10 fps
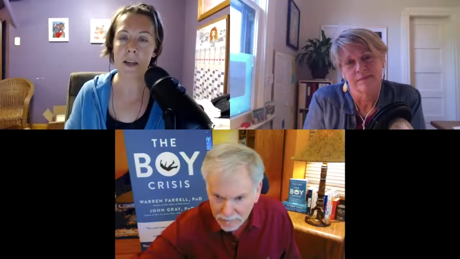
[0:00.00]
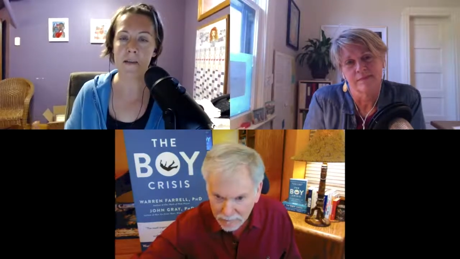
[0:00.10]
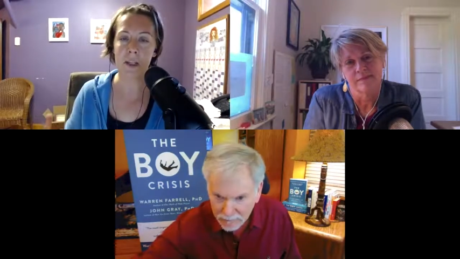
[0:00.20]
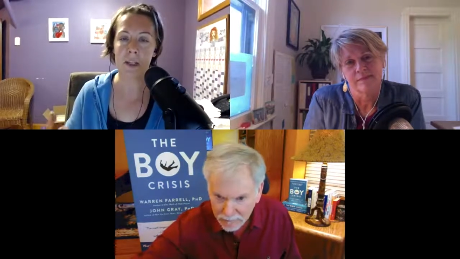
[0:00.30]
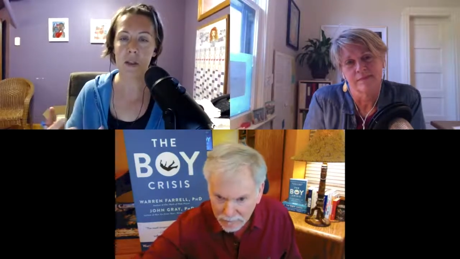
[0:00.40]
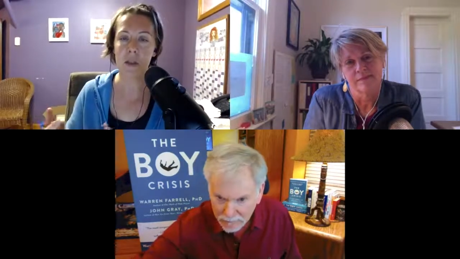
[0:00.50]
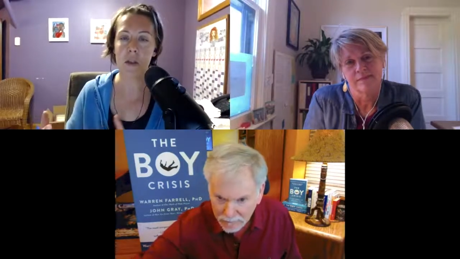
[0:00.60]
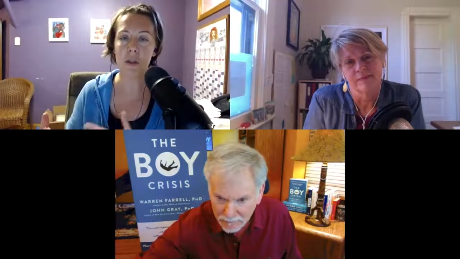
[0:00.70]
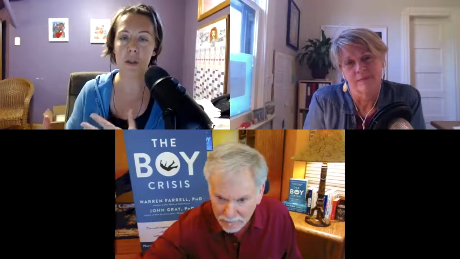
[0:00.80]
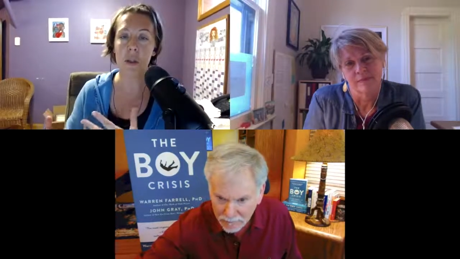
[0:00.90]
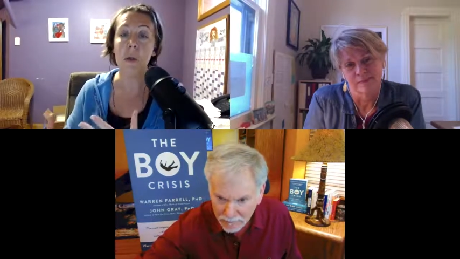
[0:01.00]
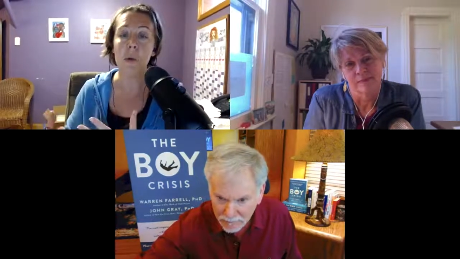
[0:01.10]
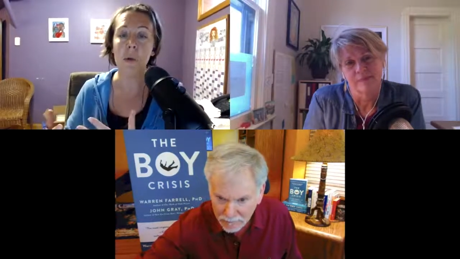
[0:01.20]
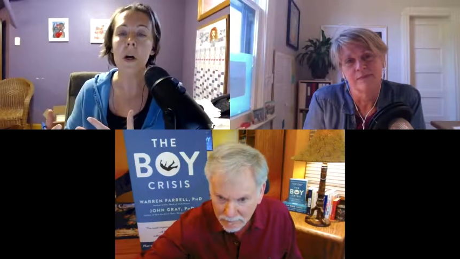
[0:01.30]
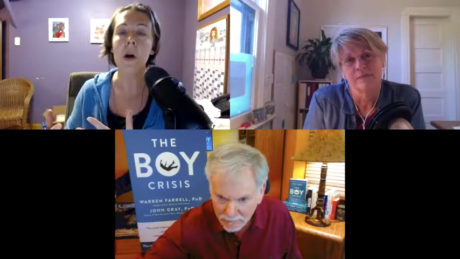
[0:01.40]
Speaker 1: of this
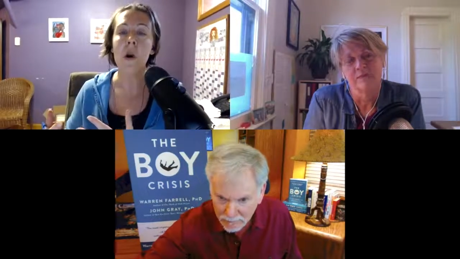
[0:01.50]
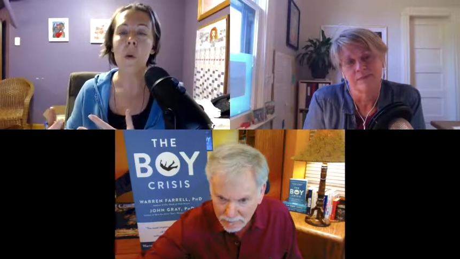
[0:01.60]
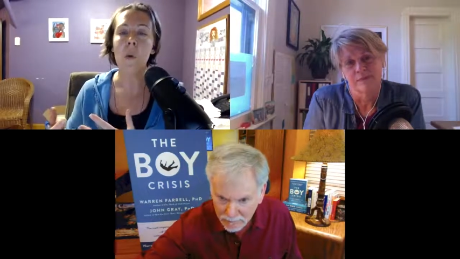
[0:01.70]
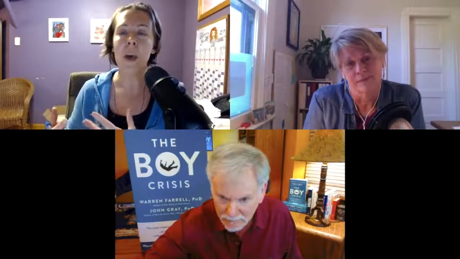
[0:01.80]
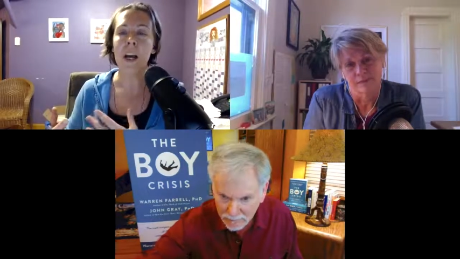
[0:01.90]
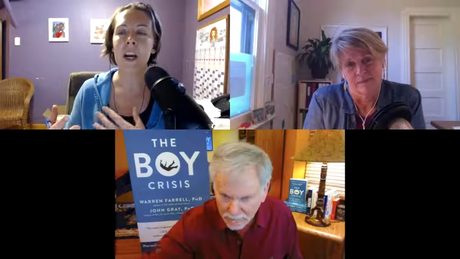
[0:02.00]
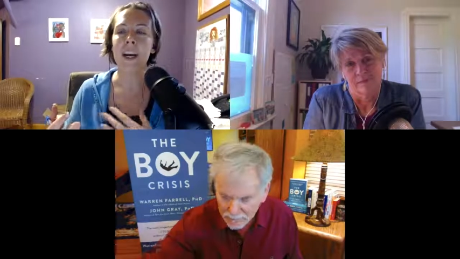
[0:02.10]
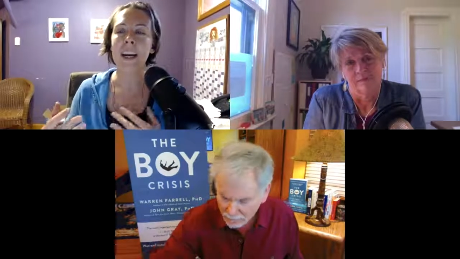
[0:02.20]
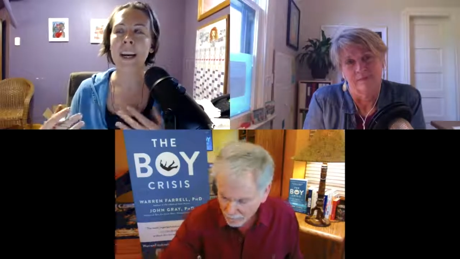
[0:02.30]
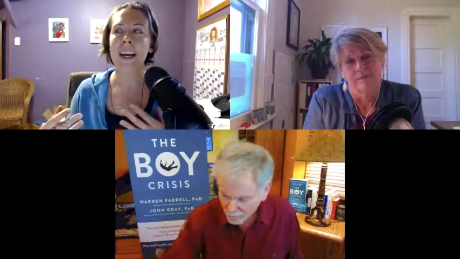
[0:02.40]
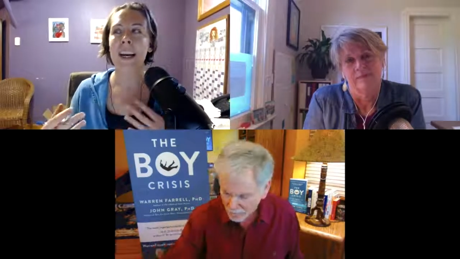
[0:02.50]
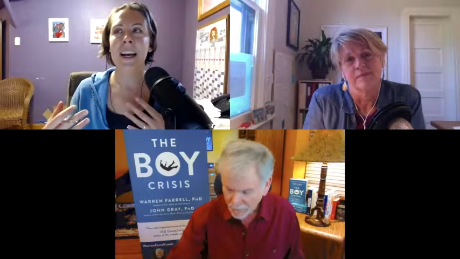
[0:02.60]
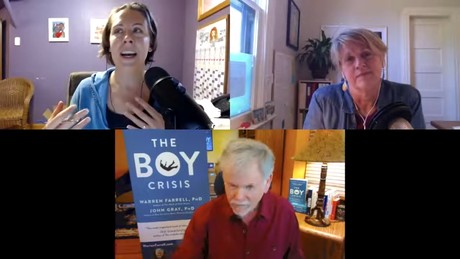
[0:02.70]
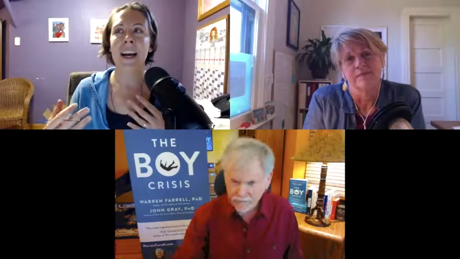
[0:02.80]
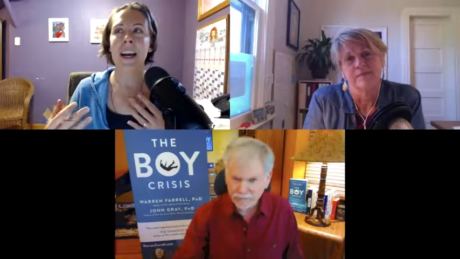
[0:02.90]
too, where,
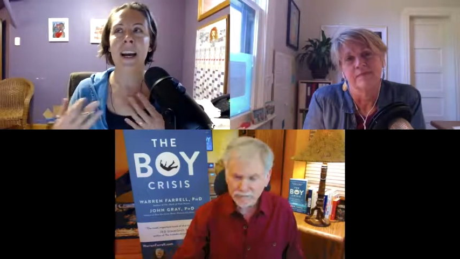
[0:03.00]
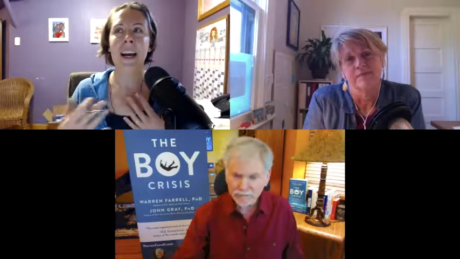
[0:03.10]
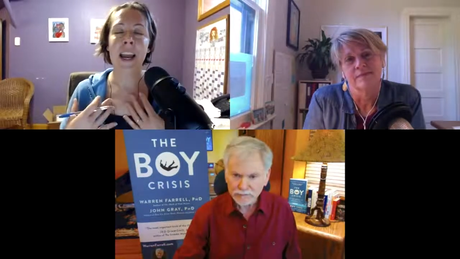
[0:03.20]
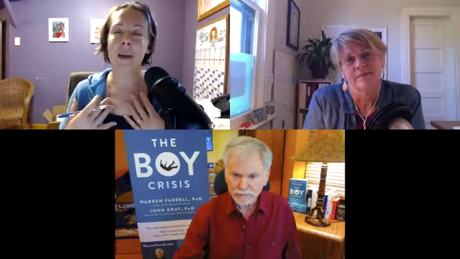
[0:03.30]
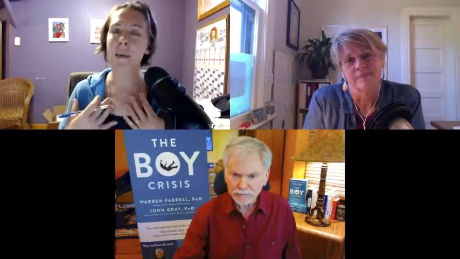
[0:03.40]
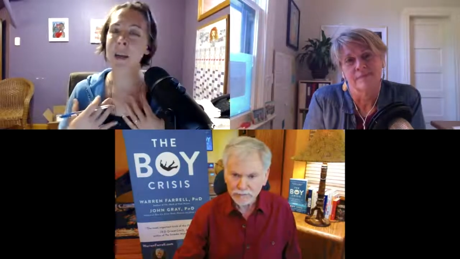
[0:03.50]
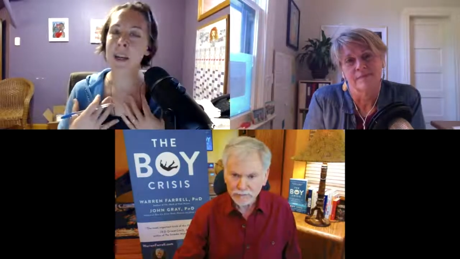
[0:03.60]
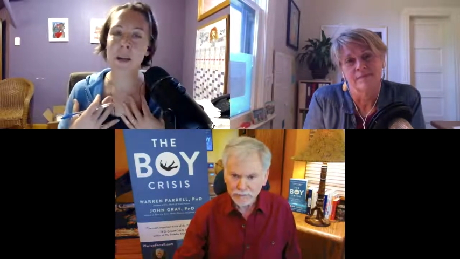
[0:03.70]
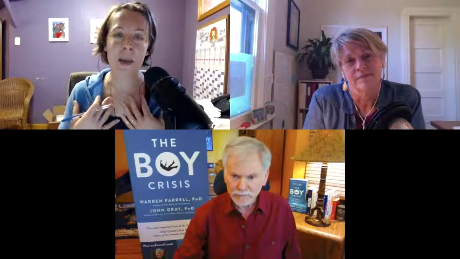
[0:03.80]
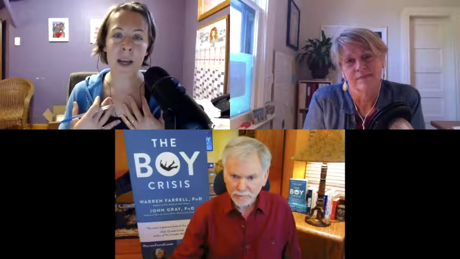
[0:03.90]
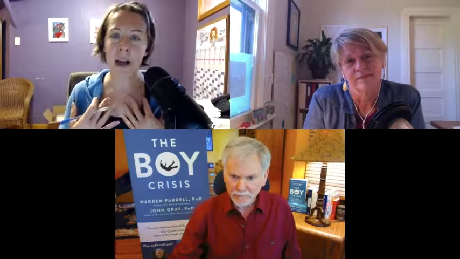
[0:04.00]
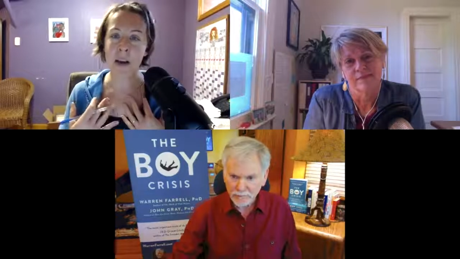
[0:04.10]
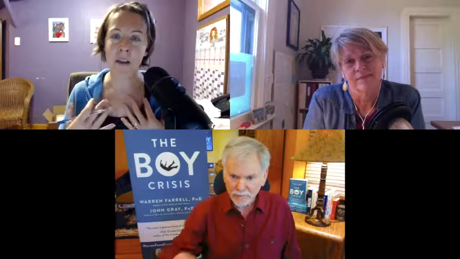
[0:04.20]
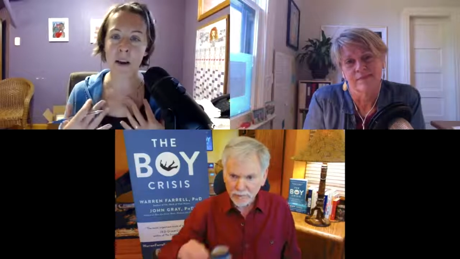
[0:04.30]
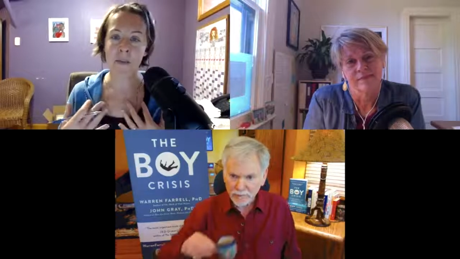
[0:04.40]
and I'm going to admit,
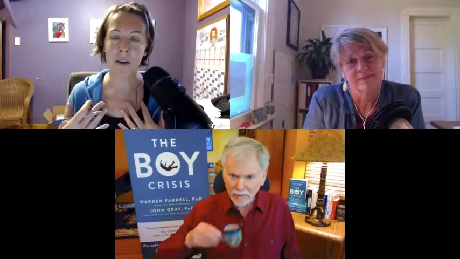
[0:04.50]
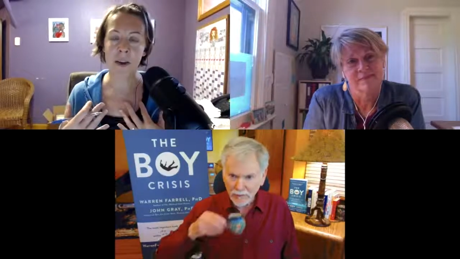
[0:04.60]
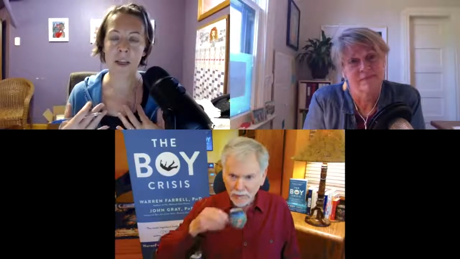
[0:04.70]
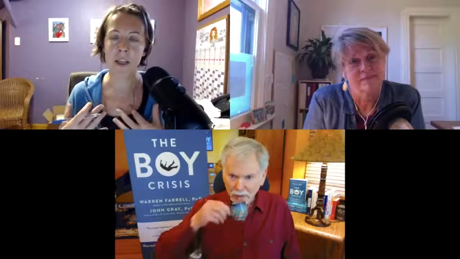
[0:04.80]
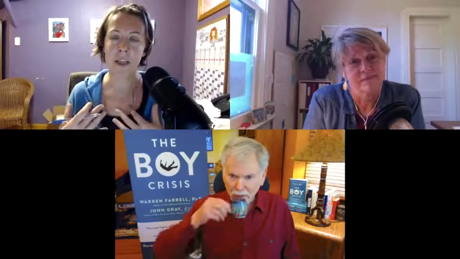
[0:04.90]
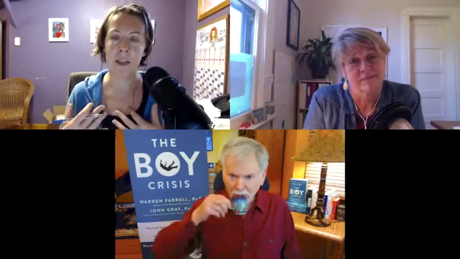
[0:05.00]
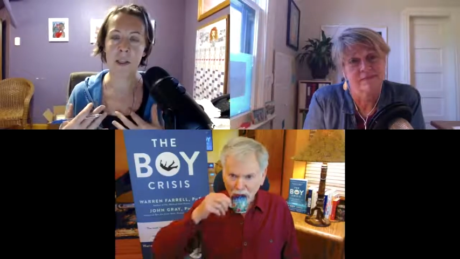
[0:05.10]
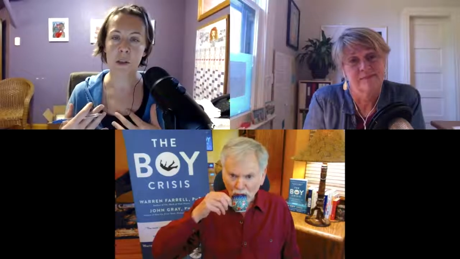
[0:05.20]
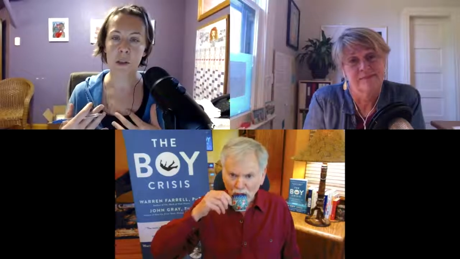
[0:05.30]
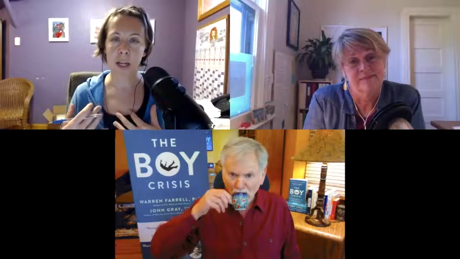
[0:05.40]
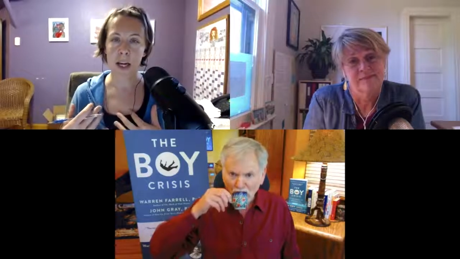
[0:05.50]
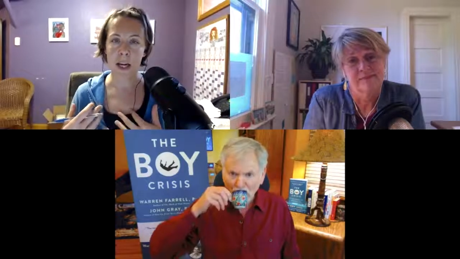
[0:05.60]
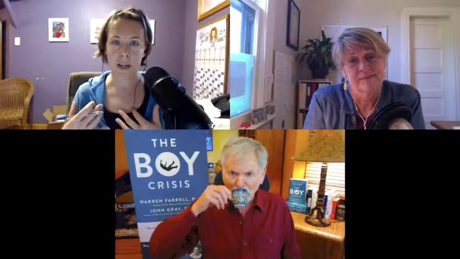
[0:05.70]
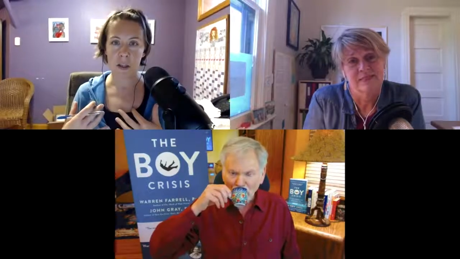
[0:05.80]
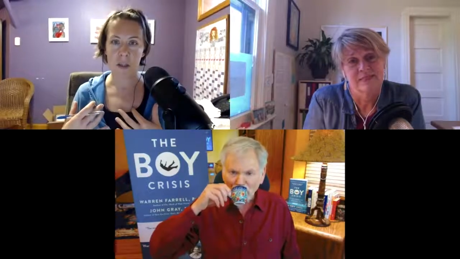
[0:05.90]
I, I fell into this early
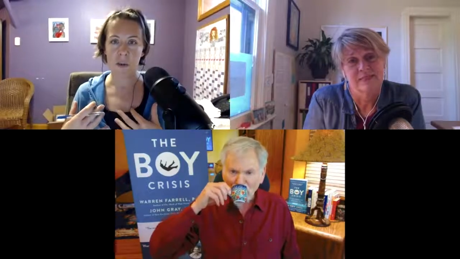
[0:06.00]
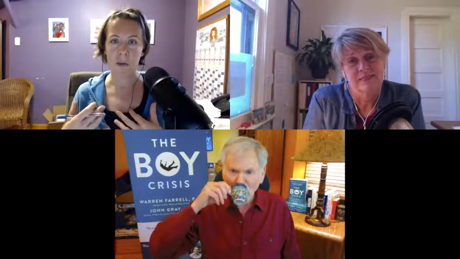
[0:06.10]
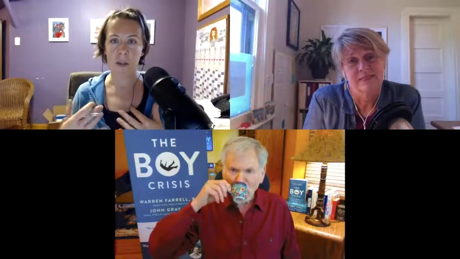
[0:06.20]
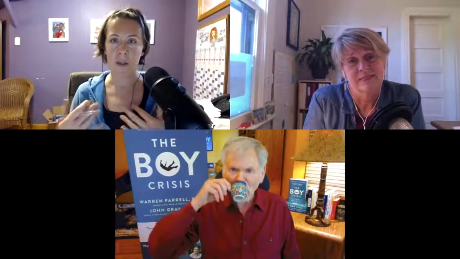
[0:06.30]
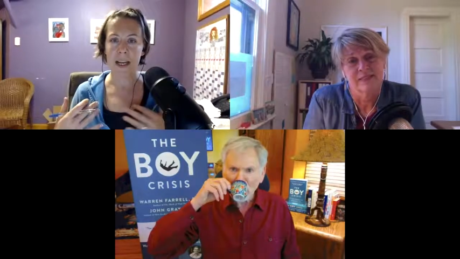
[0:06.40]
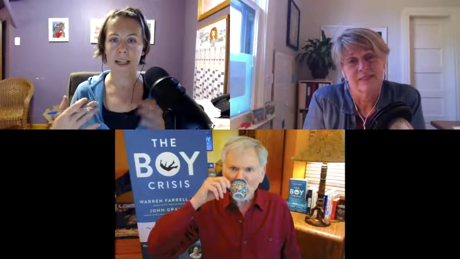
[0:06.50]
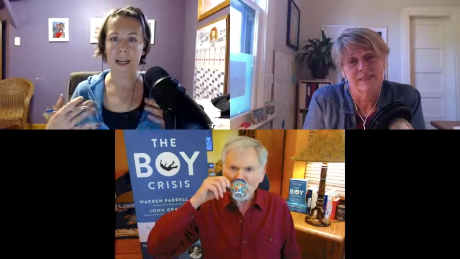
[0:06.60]
on too this idea